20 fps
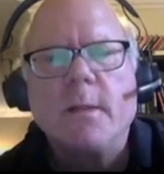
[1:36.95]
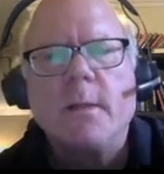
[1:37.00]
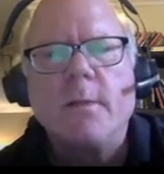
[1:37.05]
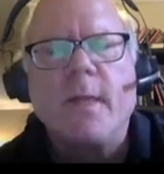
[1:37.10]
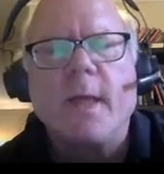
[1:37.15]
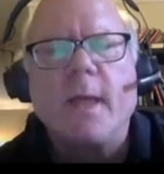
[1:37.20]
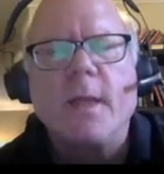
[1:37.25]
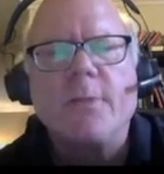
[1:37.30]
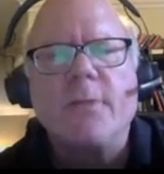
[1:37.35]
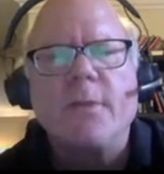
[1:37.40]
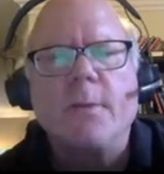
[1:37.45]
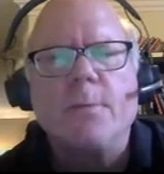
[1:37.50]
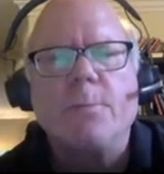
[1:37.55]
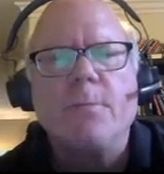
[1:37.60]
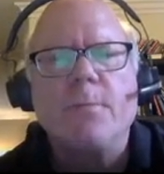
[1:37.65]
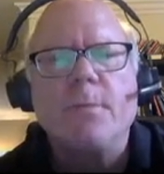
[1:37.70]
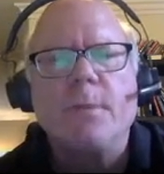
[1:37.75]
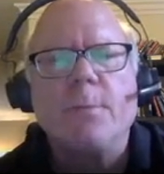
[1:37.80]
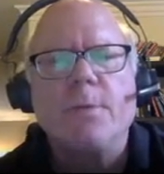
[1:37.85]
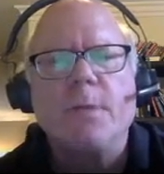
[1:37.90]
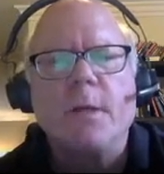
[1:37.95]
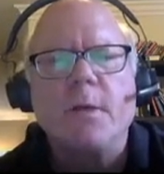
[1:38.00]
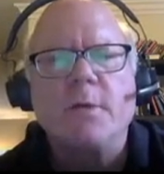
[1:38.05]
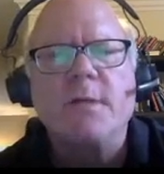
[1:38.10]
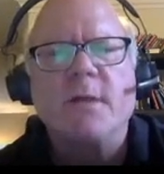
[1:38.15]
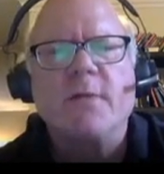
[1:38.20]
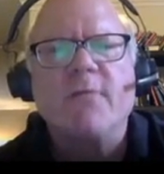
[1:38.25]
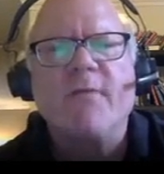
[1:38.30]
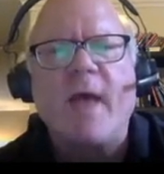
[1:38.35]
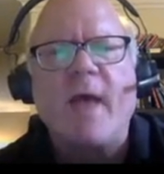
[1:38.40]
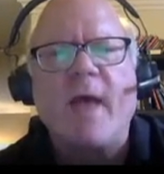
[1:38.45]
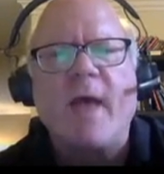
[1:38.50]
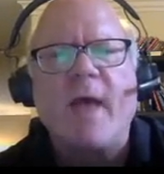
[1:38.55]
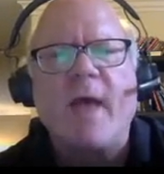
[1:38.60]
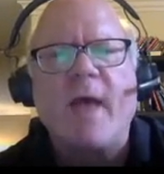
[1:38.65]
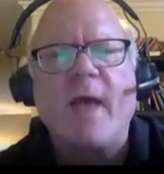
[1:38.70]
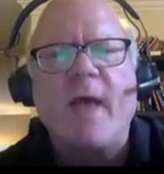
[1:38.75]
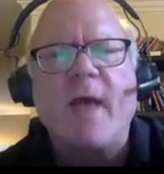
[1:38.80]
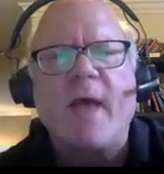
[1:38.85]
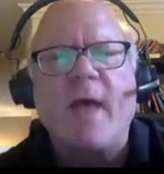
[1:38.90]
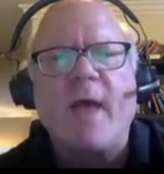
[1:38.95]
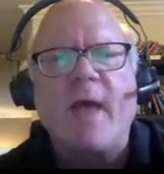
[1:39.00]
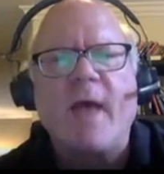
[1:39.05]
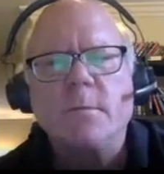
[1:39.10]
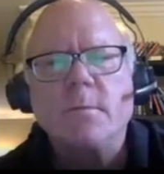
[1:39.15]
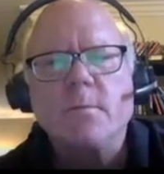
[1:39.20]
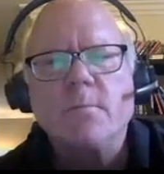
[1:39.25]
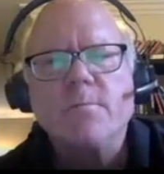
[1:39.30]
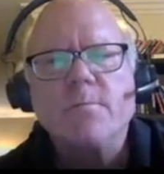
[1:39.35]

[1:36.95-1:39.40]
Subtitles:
that the players have values for.